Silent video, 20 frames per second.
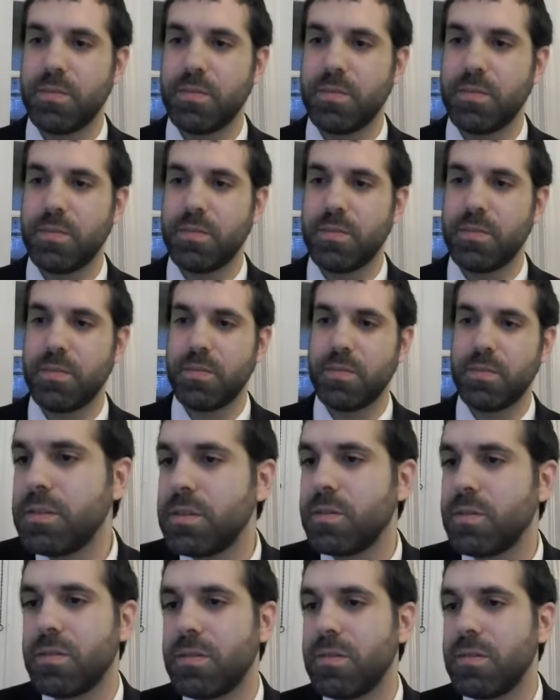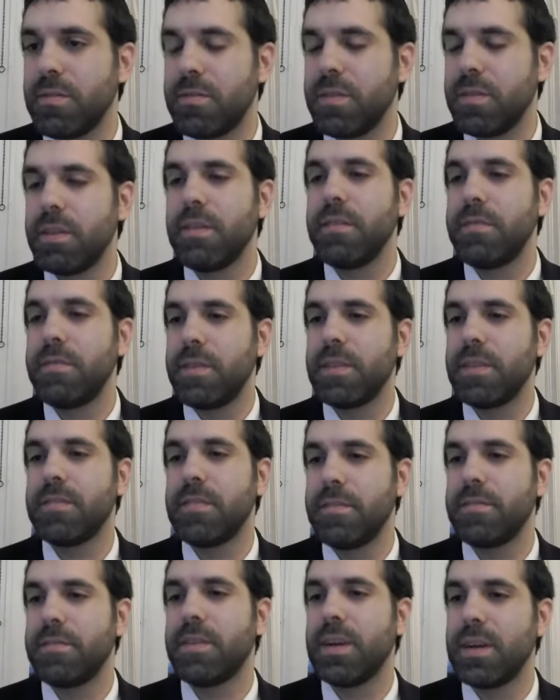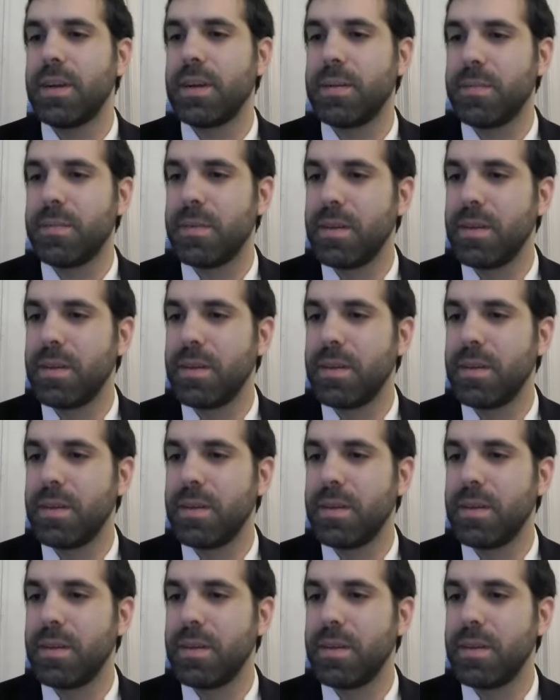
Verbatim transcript: Sukkot is also a very festive time